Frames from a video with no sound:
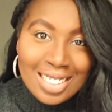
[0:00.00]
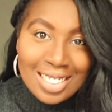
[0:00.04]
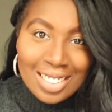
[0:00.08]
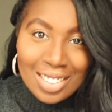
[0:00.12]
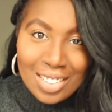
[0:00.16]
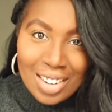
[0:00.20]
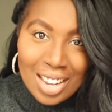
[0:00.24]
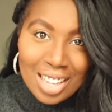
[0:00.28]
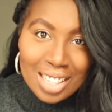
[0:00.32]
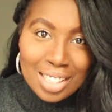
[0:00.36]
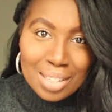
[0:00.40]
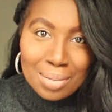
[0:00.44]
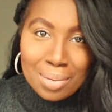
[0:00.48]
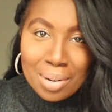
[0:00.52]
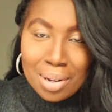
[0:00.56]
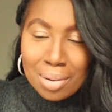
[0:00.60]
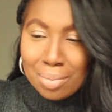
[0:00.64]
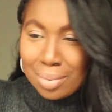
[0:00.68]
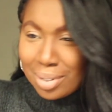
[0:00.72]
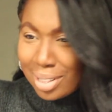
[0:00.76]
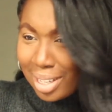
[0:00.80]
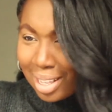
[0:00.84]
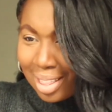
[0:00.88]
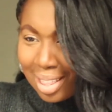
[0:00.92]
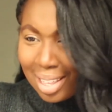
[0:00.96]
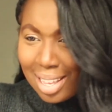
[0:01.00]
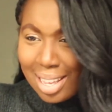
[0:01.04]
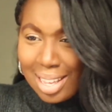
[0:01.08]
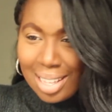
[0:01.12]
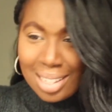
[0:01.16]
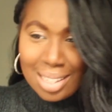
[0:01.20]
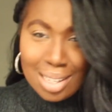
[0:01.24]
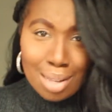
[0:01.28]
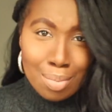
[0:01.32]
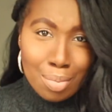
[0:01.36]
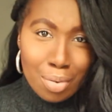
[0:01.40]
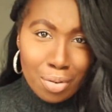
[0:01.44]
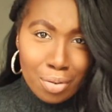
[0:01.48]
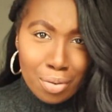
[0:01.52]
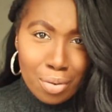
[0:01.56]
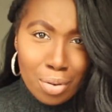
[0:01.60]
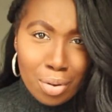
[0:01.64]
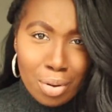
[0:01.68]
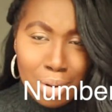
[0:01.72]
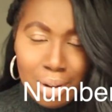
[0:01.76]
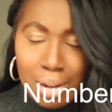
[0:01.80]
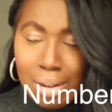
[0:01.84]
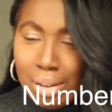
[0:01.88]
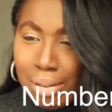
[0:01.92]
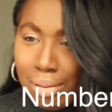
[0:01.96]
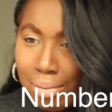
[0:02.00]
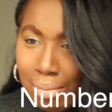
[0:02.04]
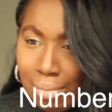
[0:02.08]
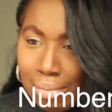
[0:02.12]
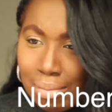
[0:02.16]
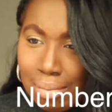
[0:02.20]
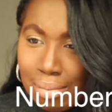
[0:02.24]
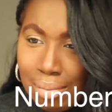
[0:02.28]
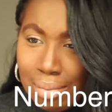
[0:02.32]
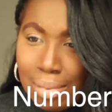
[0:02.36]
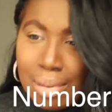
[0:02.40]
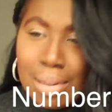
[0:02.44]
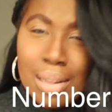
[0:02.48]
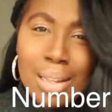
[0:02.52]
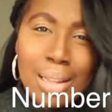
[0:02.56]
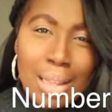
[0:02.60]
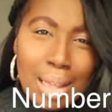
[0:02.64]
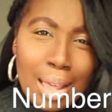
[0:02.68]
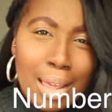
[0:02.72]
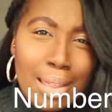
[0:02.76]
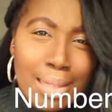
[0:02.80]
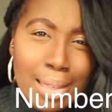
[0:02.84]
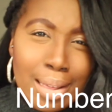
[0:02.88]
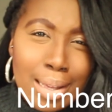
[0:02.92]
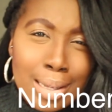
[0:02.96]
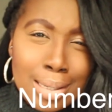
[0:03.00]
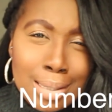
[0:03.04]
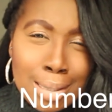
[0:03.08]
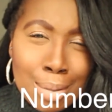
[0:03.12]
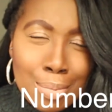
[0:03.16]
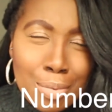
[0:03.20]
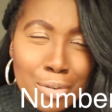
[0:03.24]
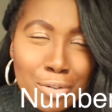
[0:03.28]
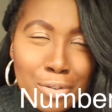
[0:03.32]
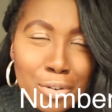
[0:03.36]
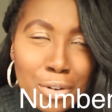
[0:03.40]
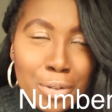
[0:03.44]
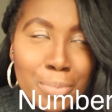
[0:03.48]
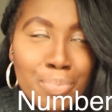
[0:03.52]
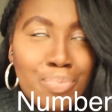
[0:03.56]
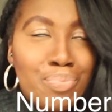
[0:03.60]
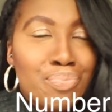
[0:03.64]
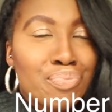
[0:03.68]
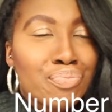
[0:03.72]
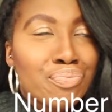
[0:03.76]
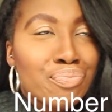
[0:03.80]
So next one, which I think is number 4. Yeah, I think it's number 4.